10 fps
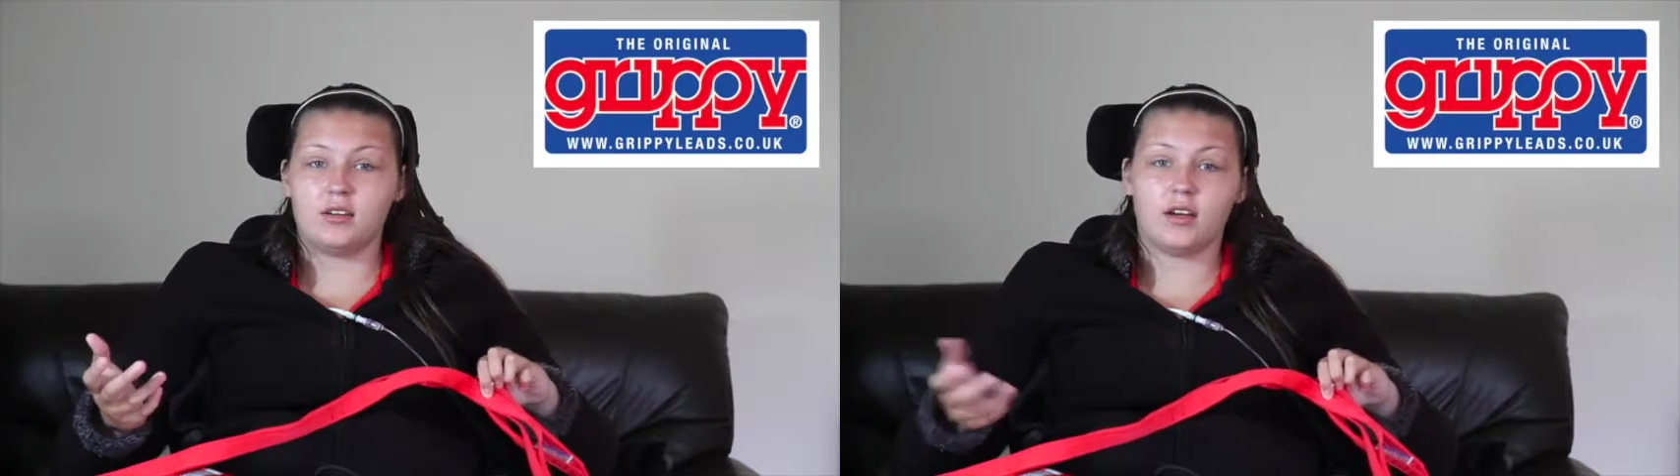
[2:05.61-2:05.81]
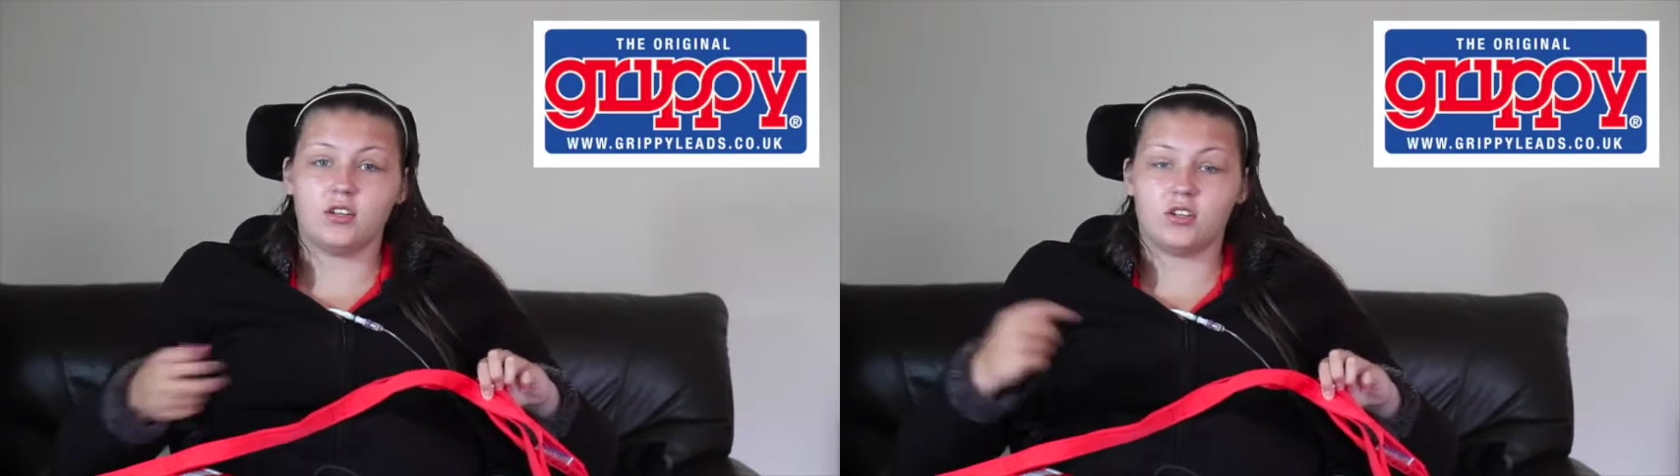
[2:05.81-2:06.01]

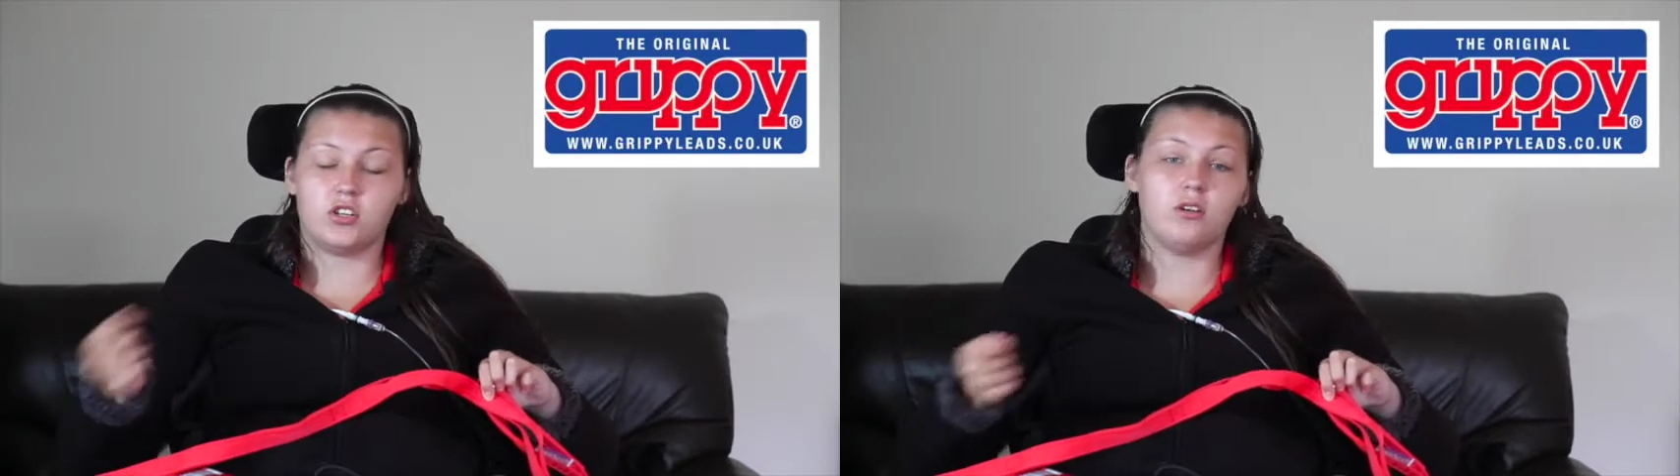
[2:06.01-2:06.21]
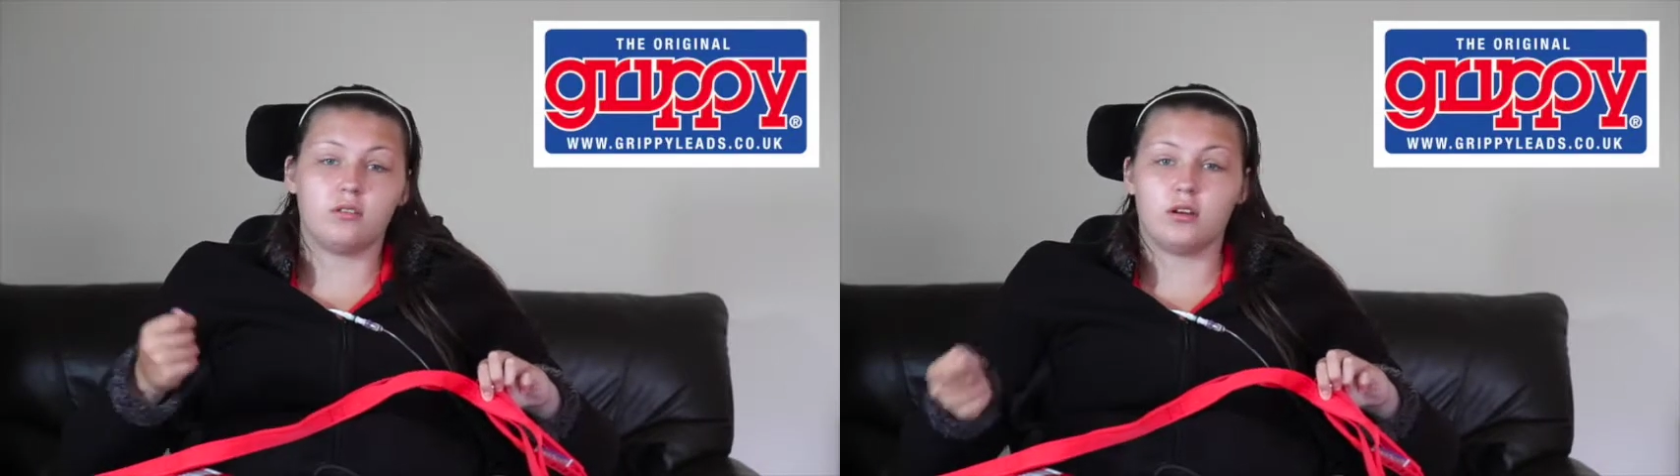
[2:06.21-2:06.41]
I can just
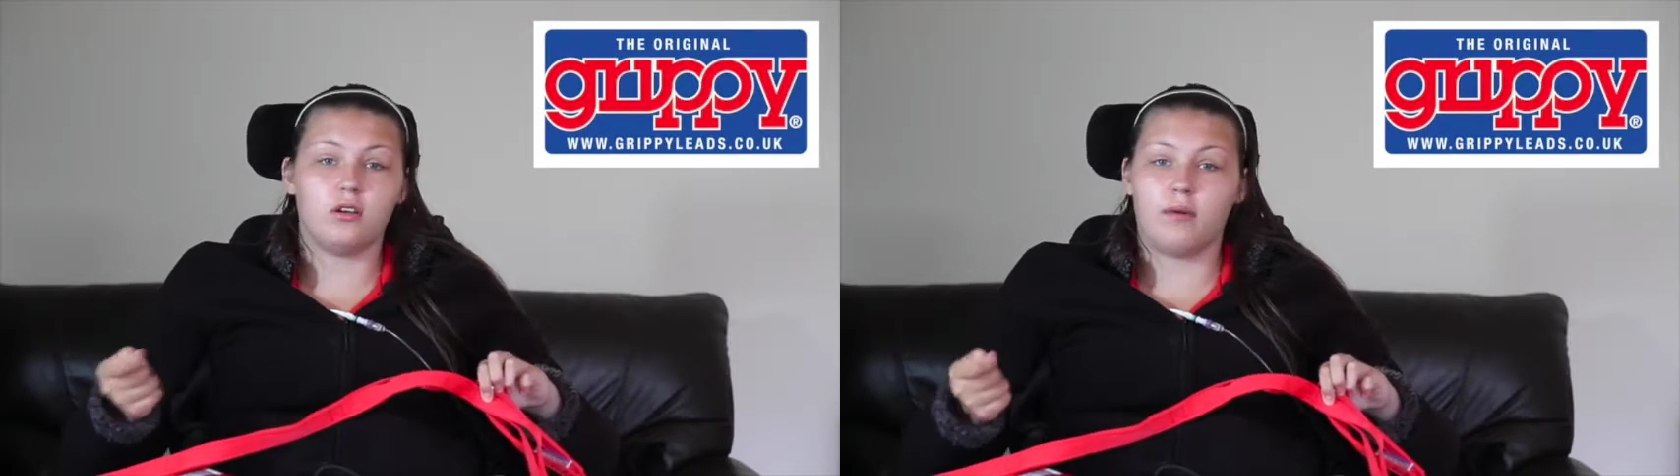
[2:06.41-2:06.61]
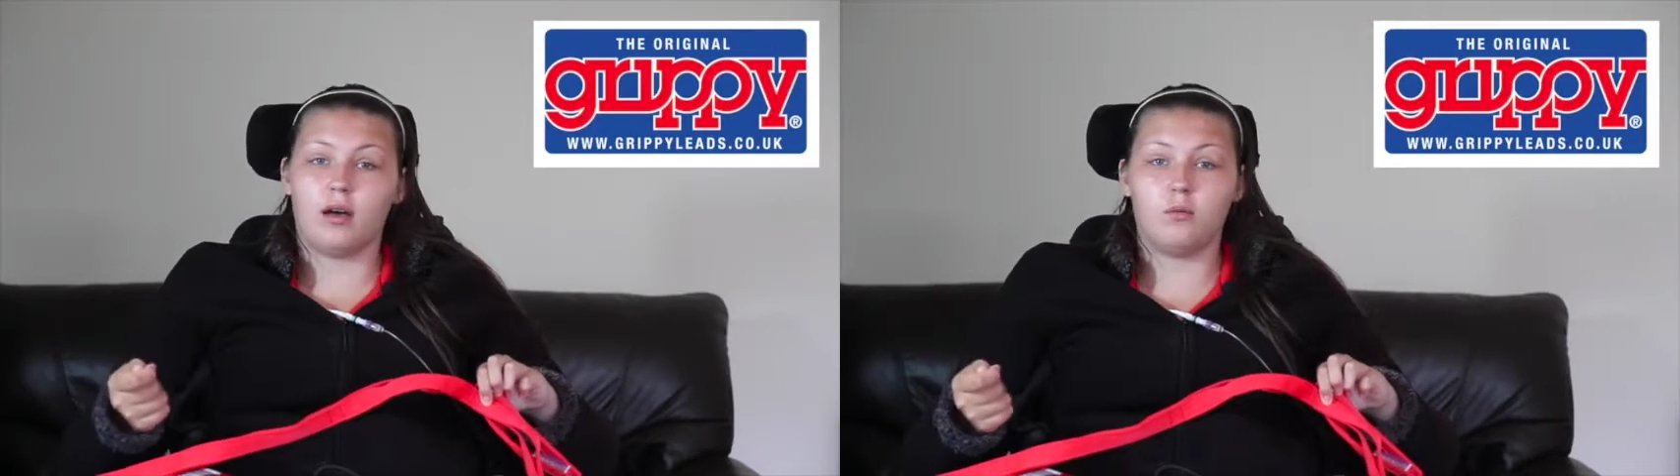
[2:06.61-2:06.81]
choose the loop I